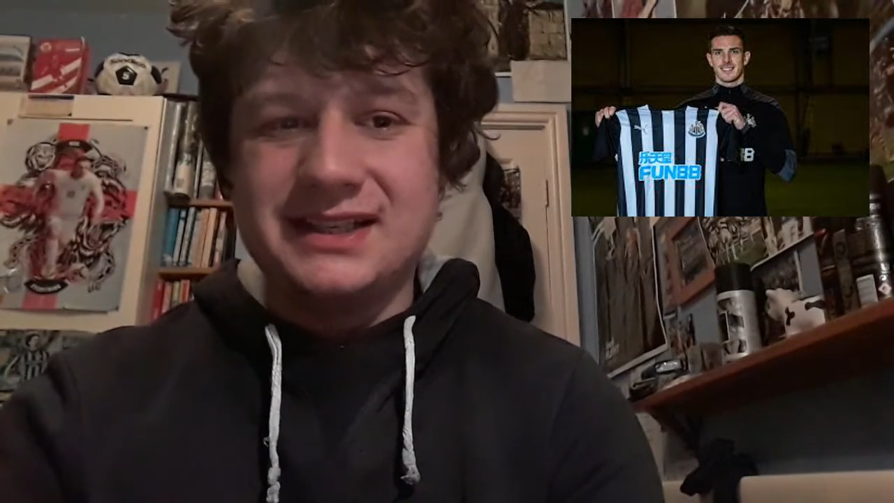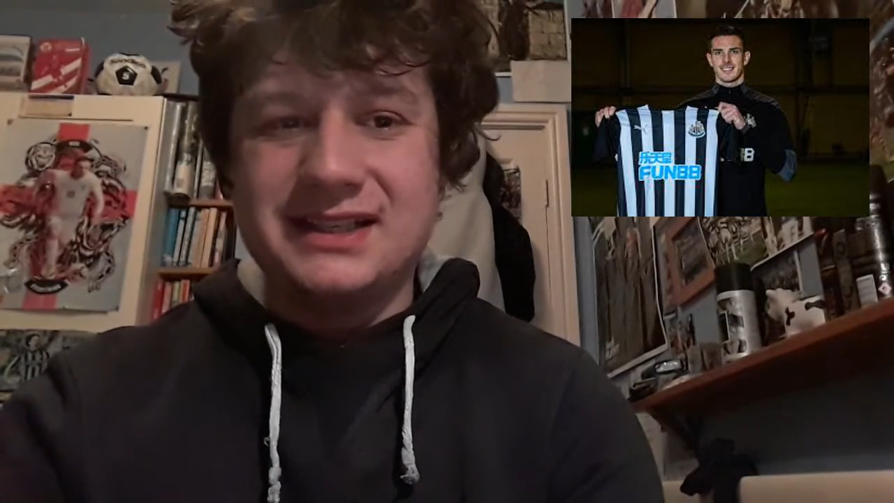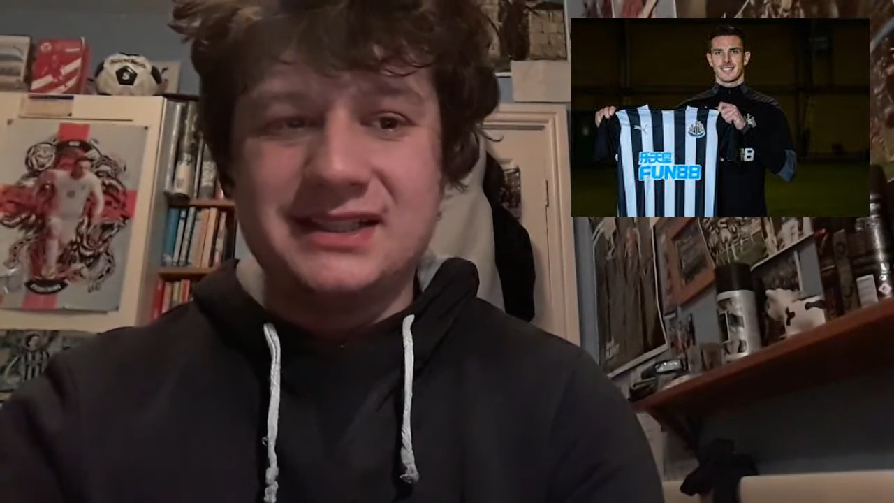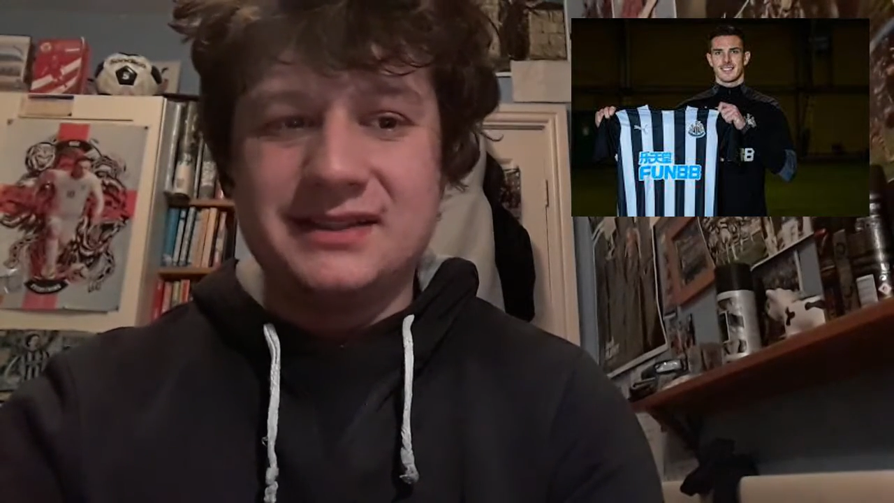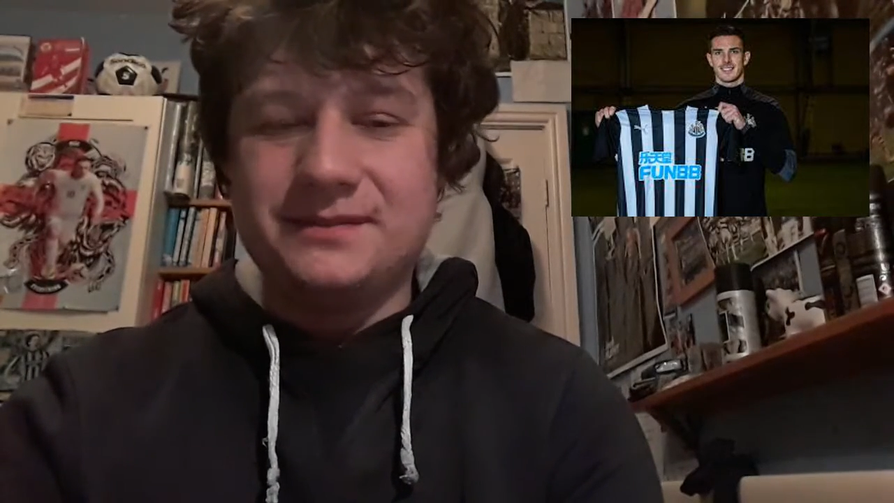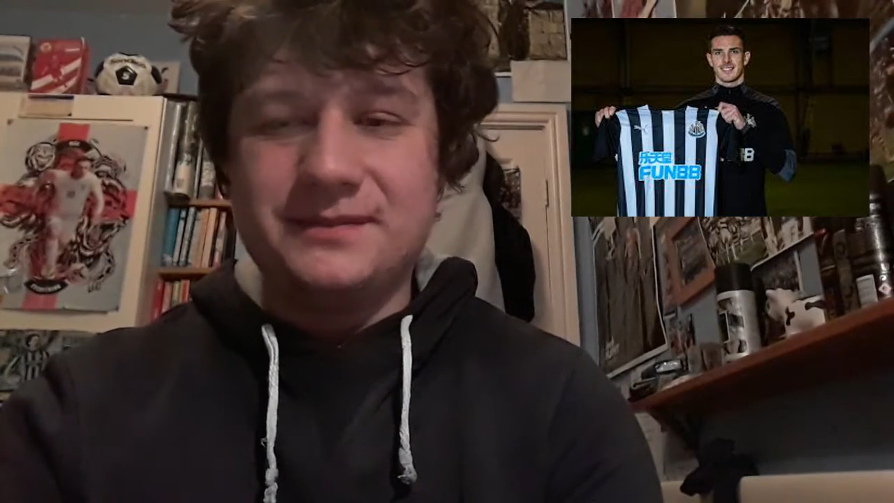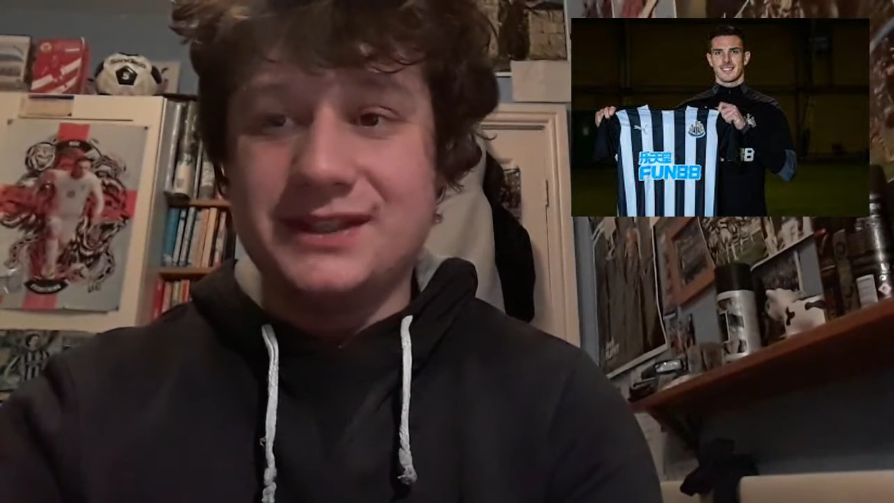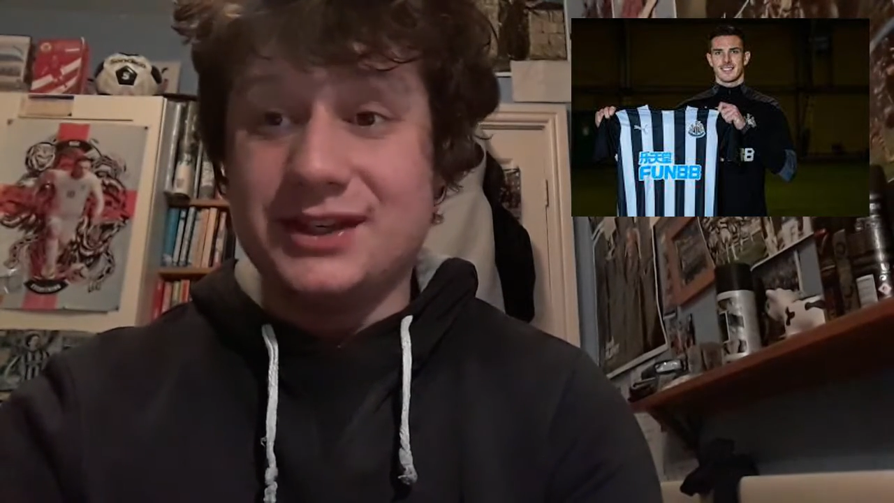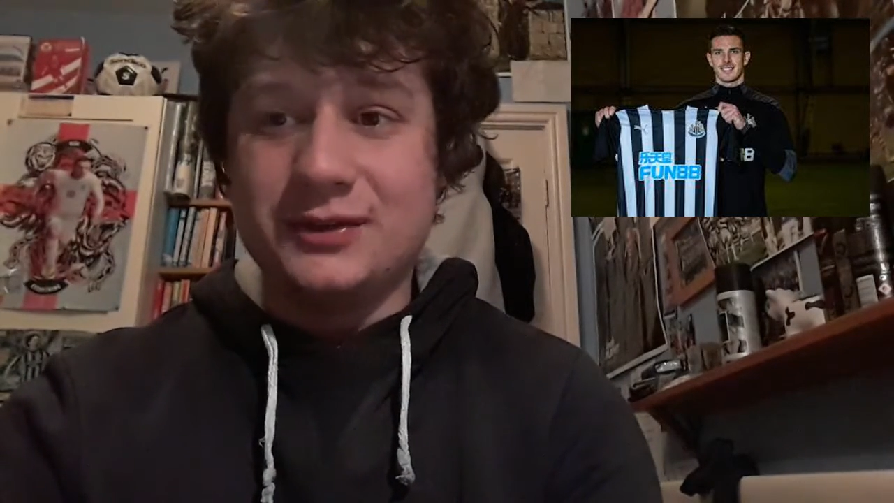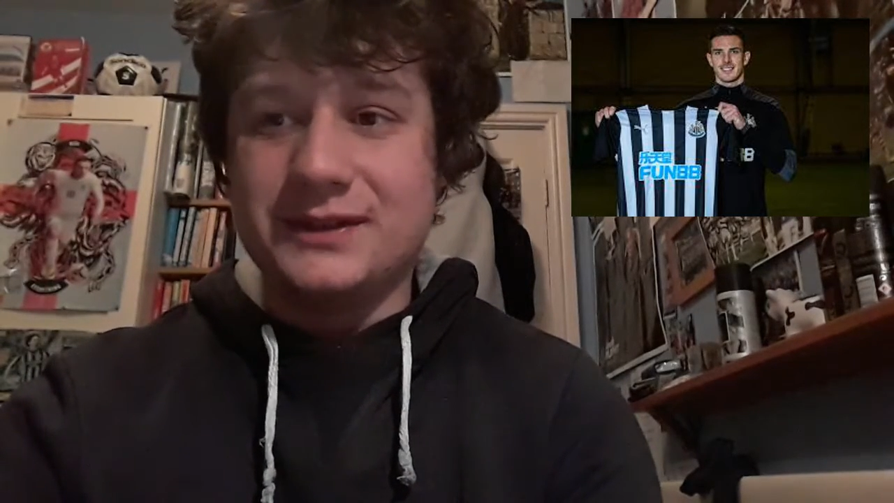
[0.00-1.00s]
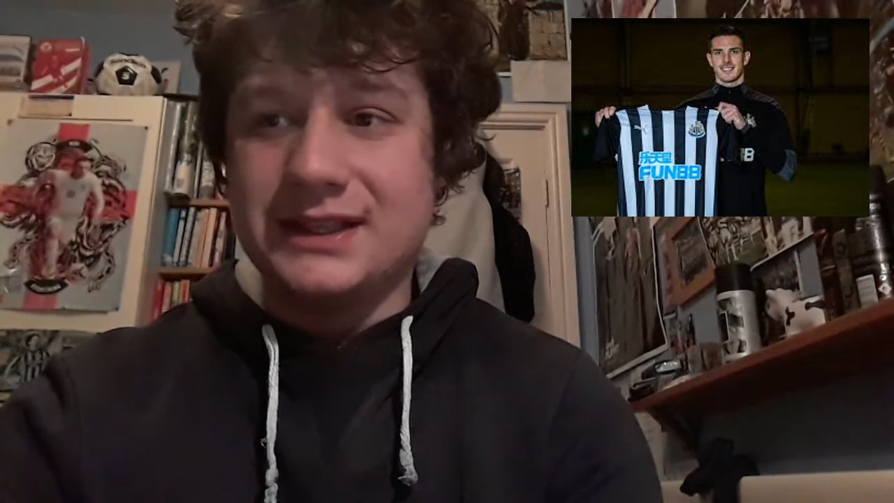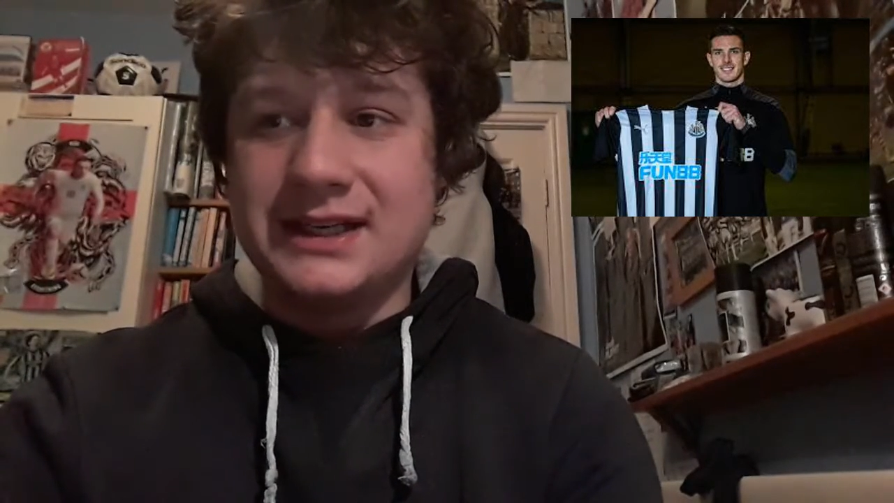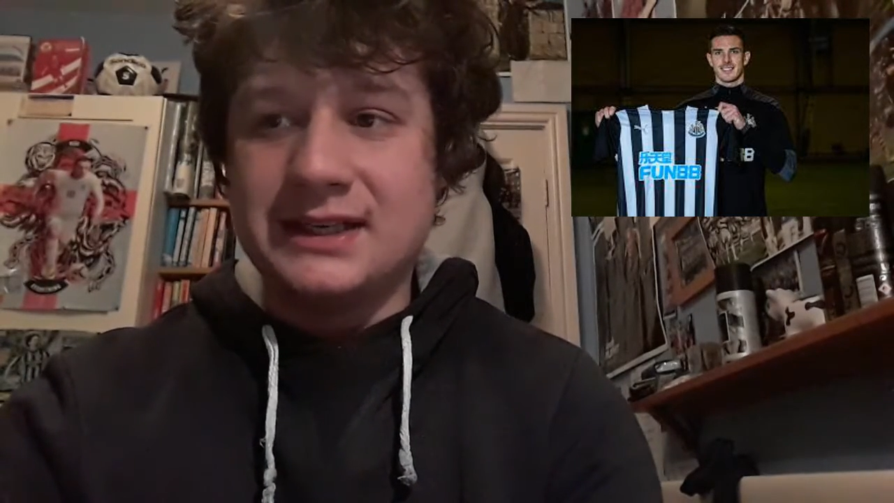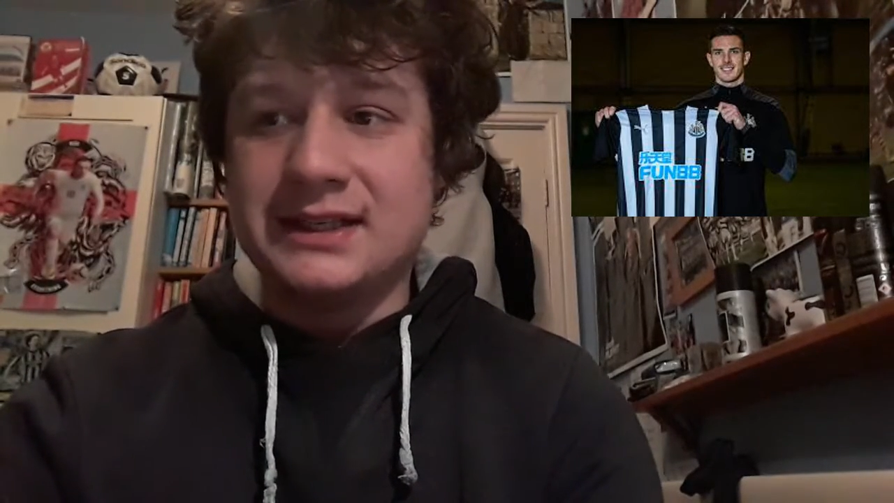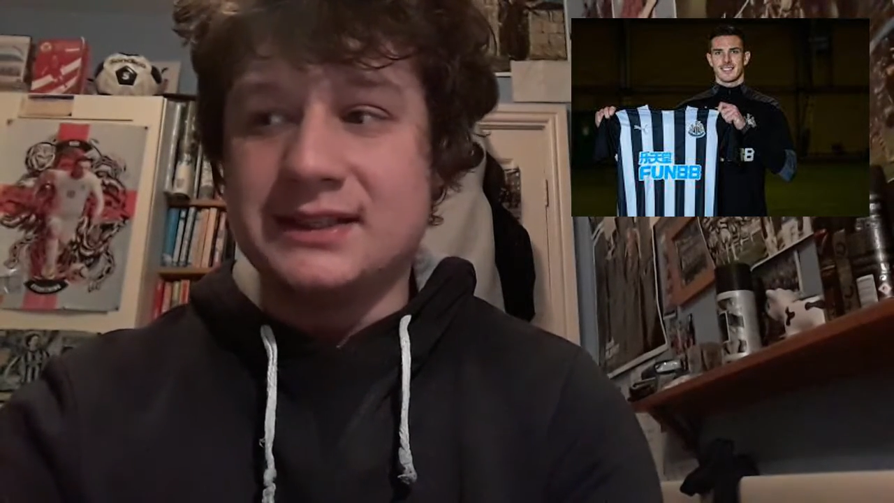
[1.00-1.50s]
Um, you know the
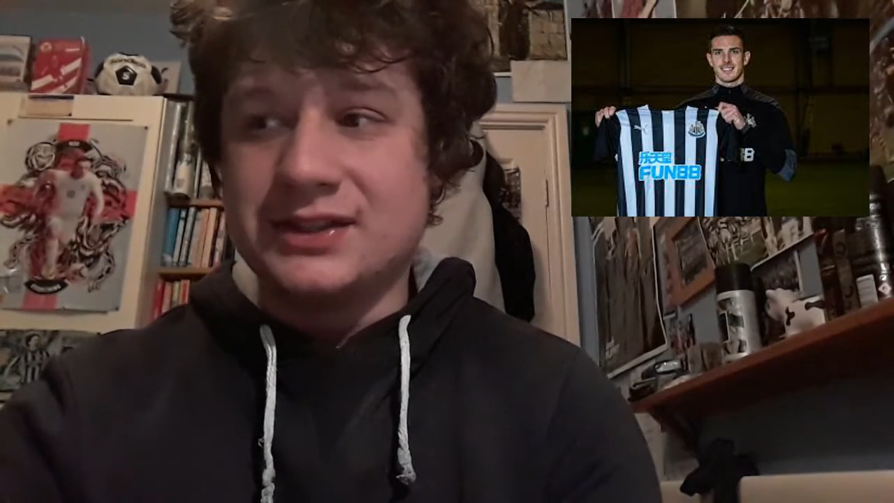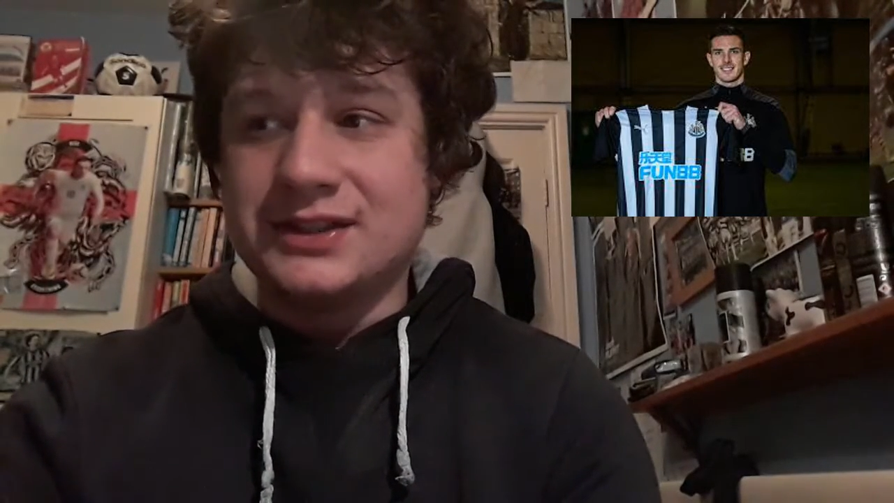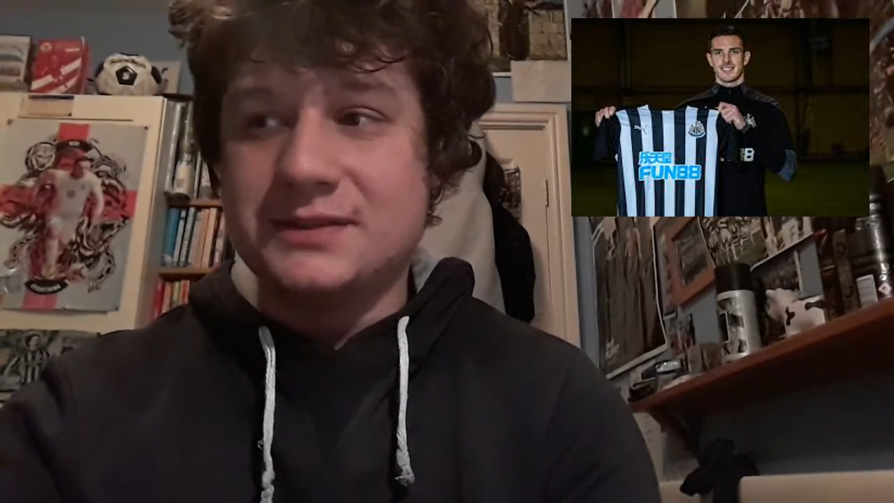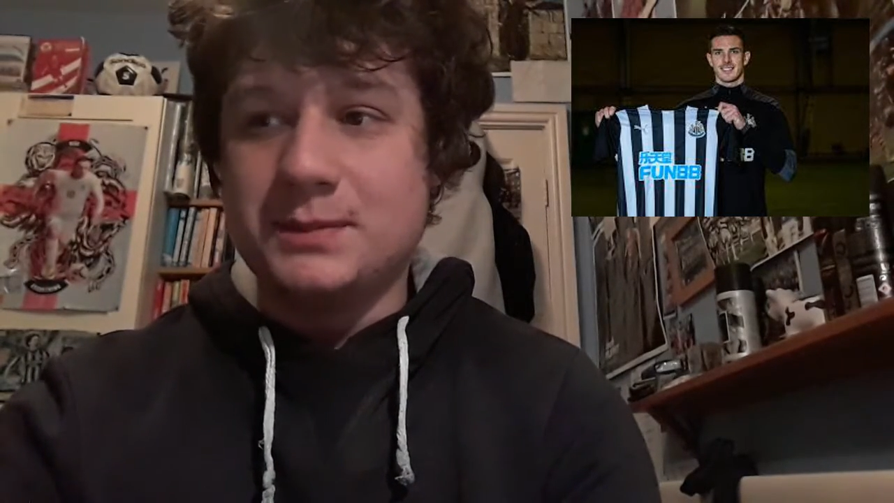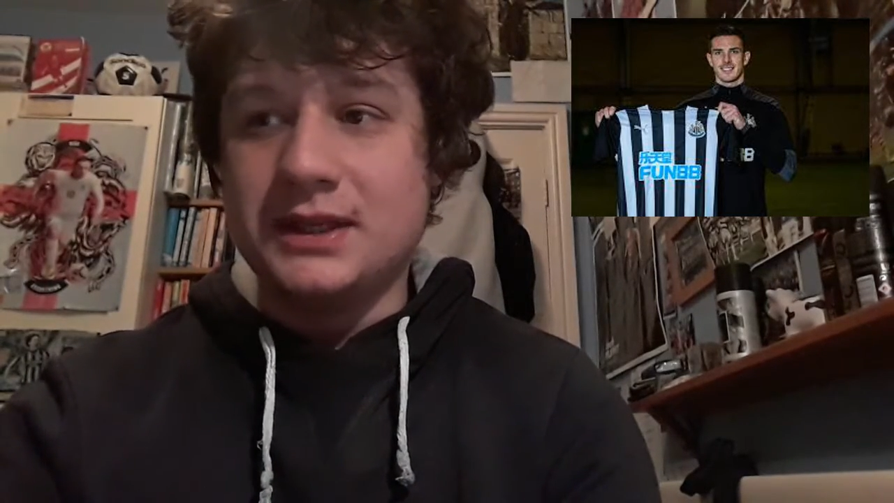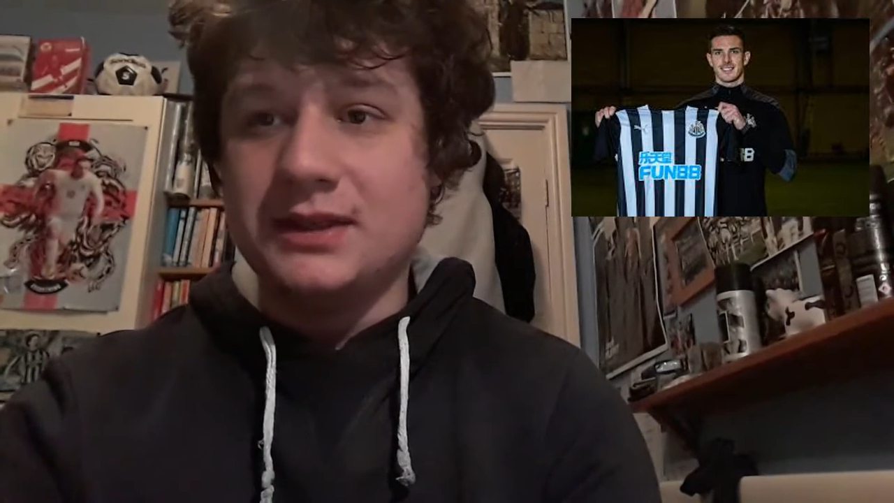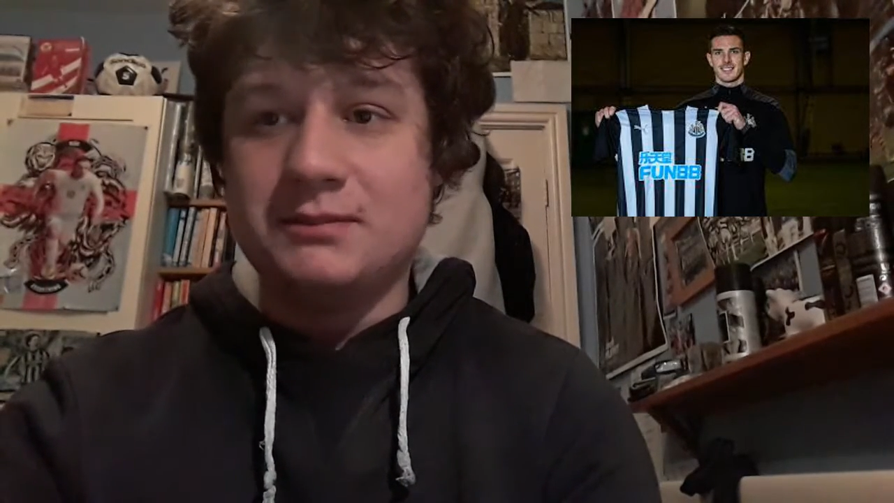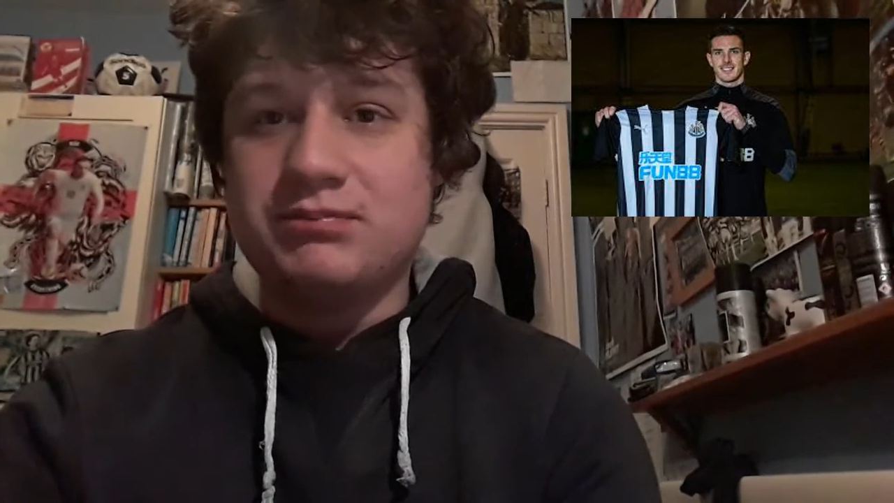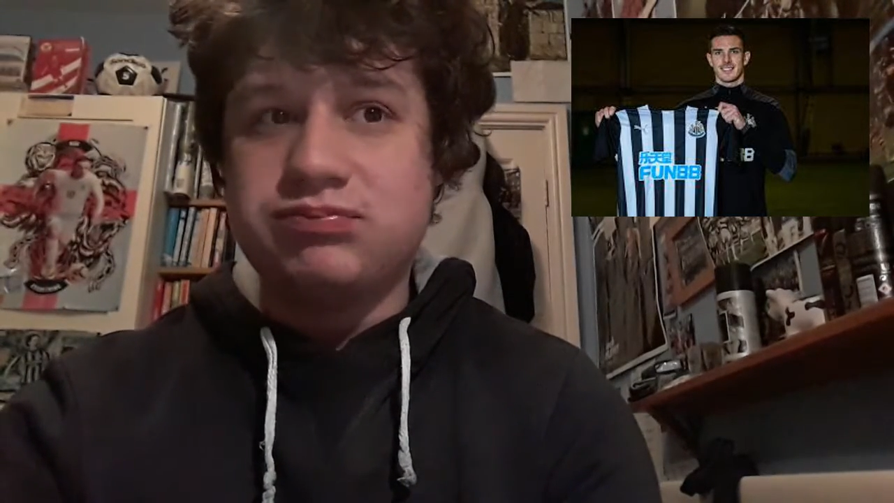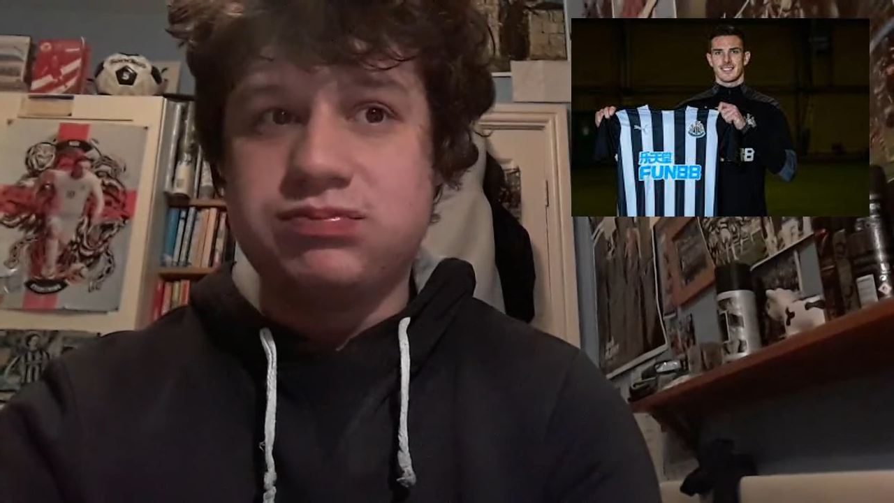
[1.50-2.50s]
lad has just been